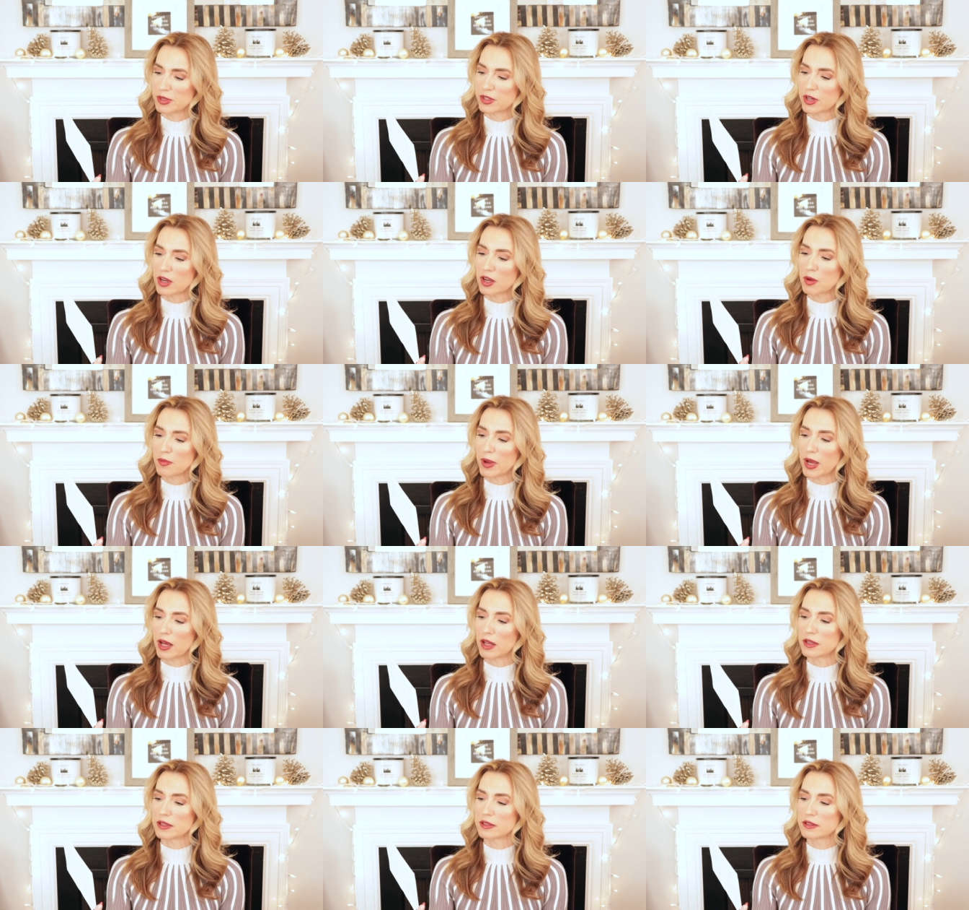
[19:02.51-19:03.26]
talk
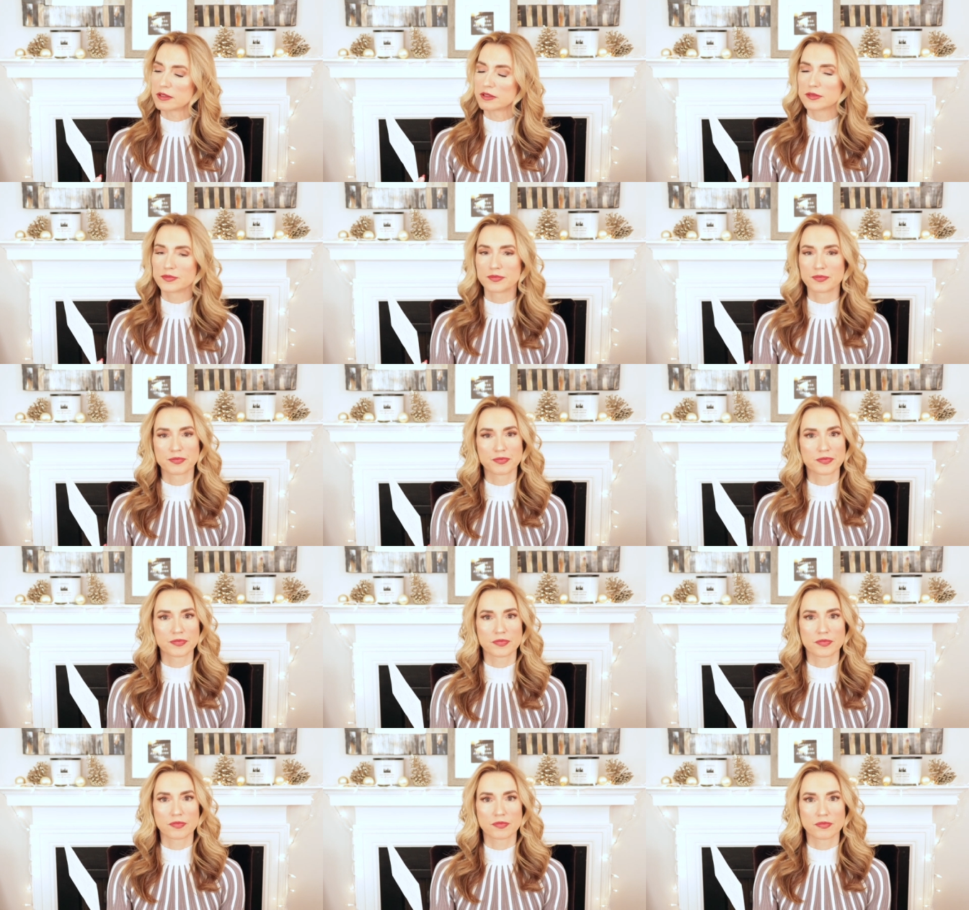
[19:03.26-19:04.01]
about.
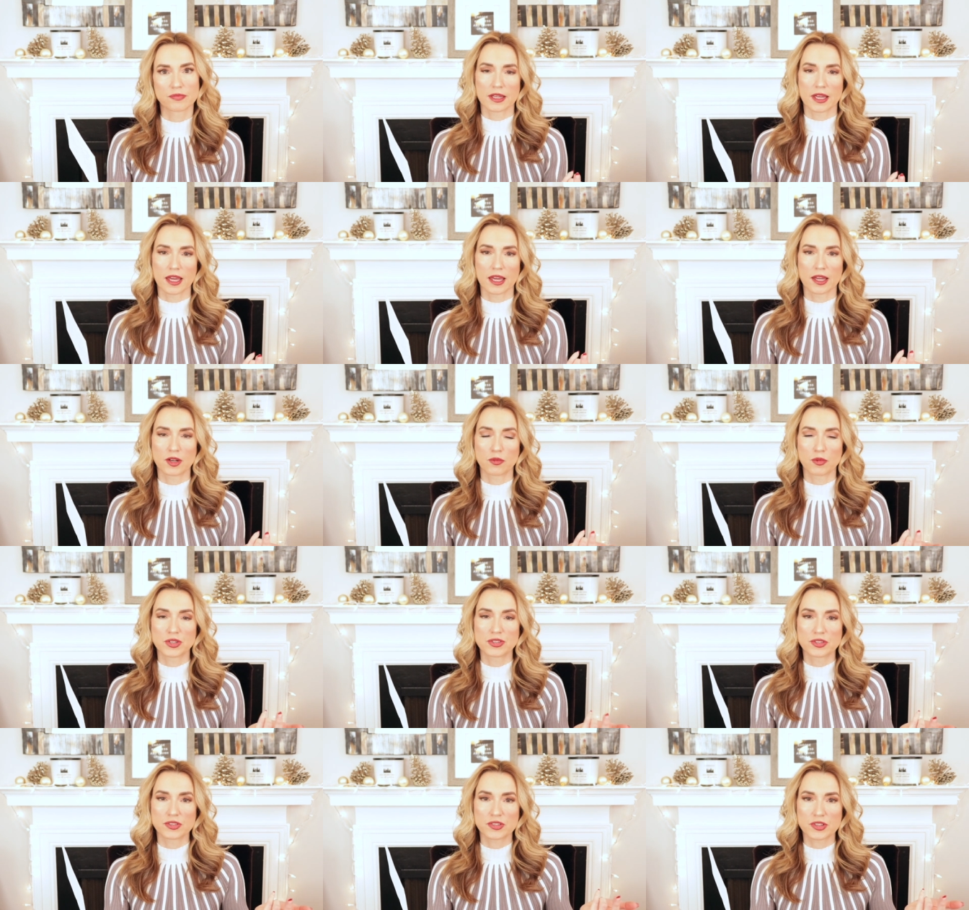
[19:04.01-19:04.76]
And
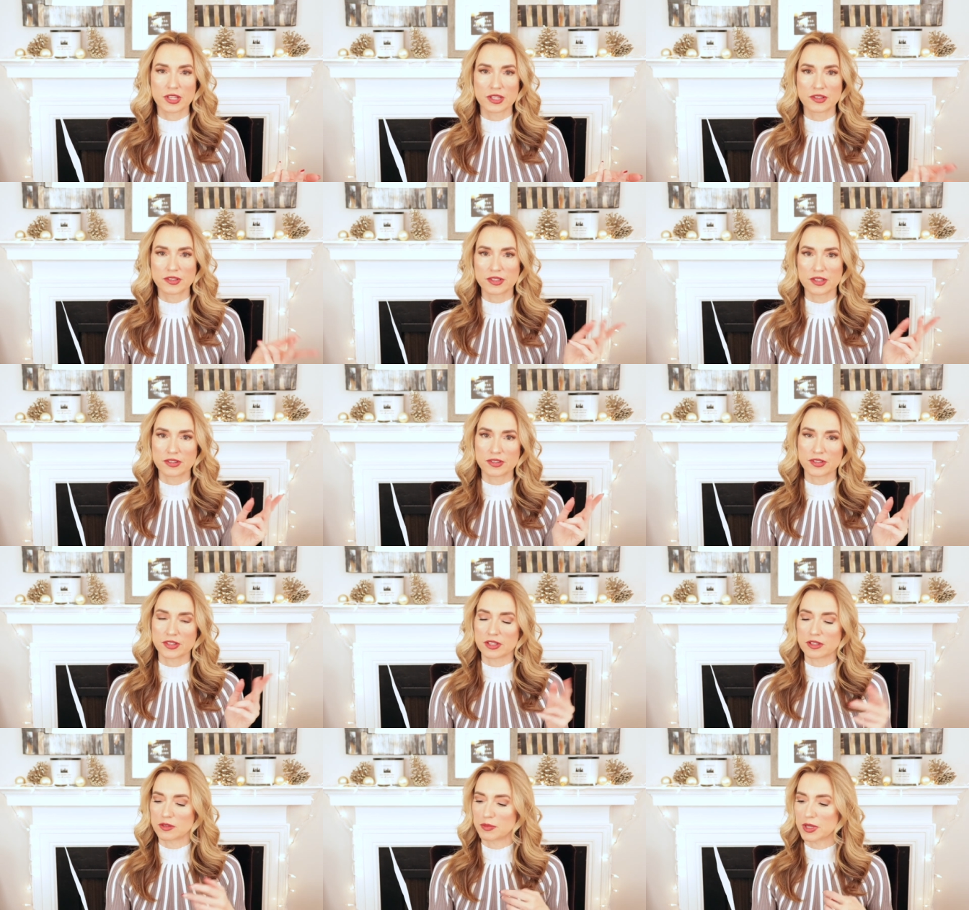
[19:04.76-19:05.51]
which is
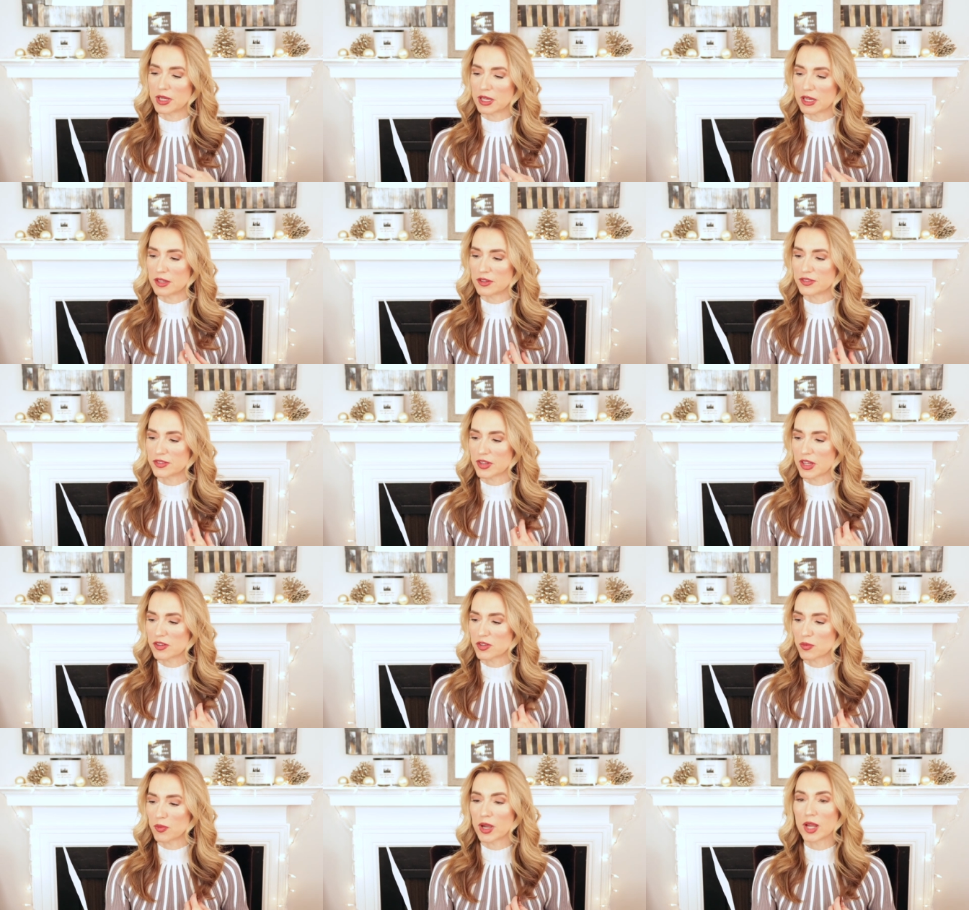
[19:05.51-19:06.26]
consistent because
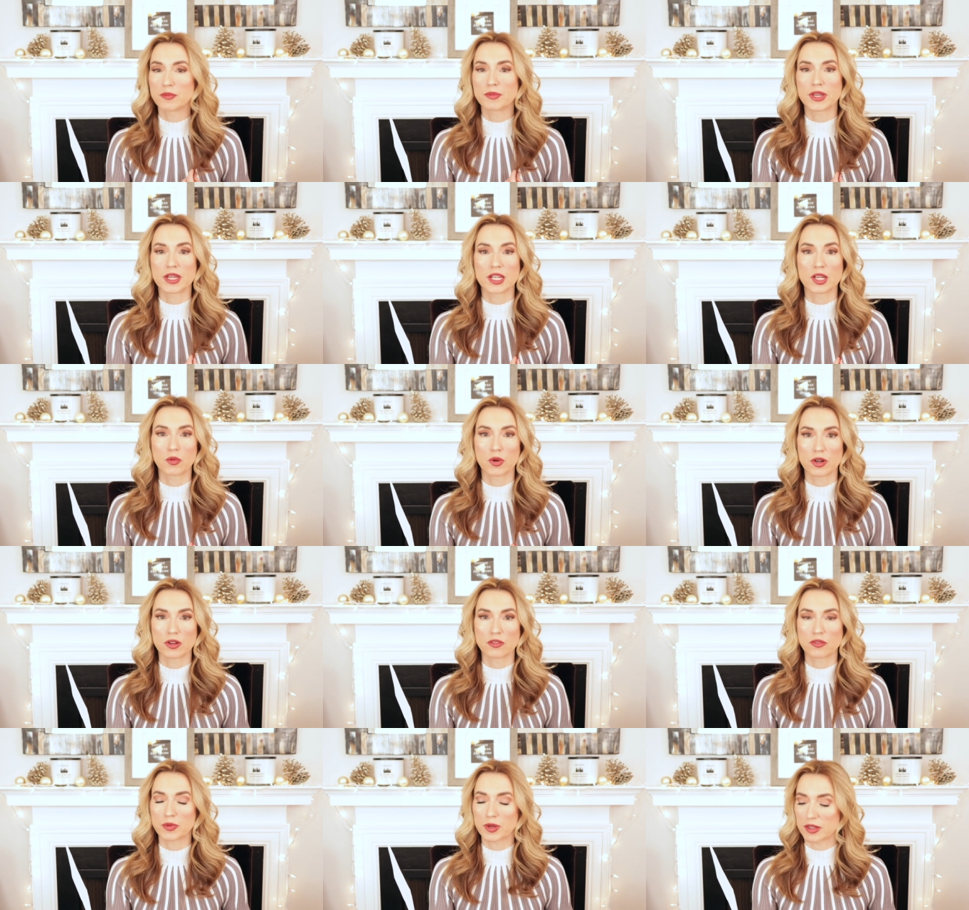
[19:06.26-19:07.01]
that's why I'm getting
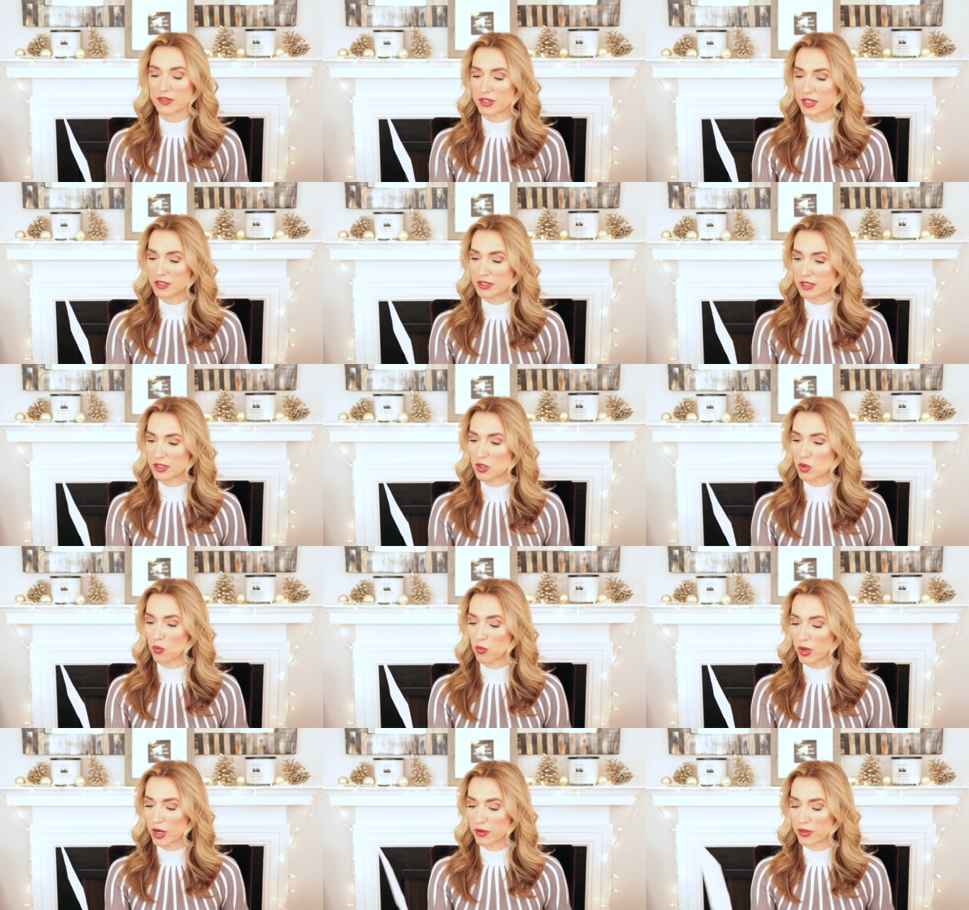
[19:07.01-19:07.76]
rid of because I
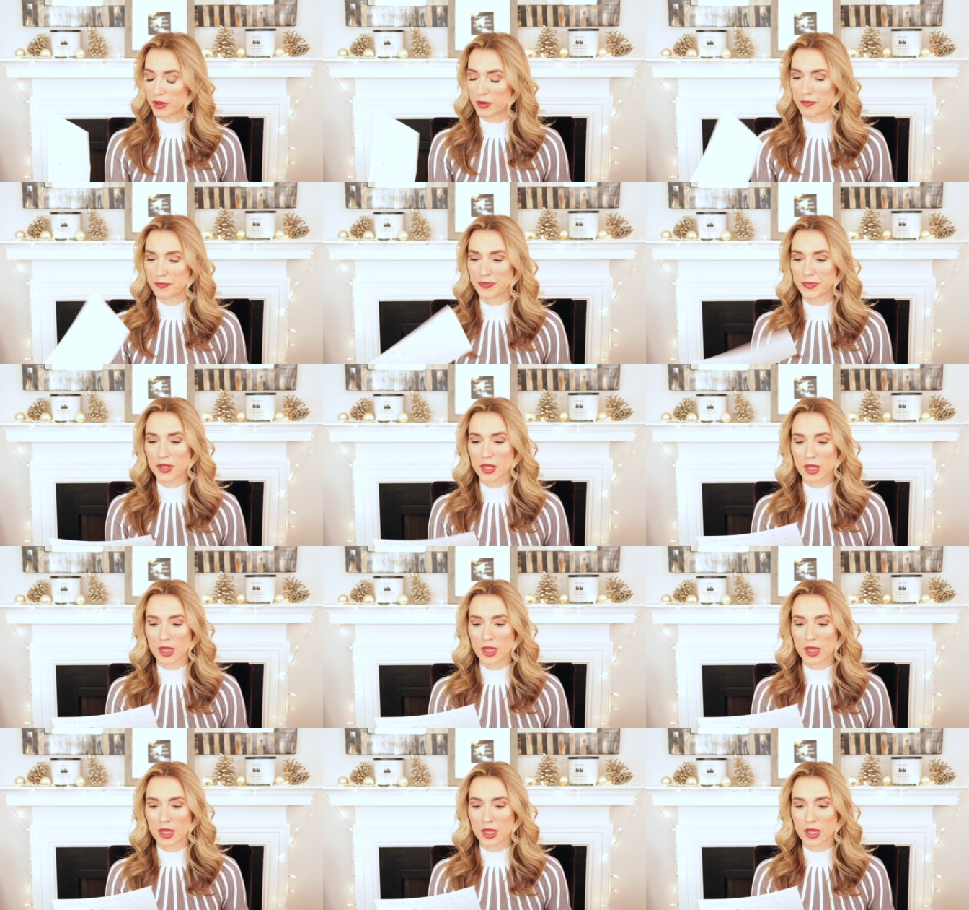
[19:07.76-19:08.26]
didn't wear them.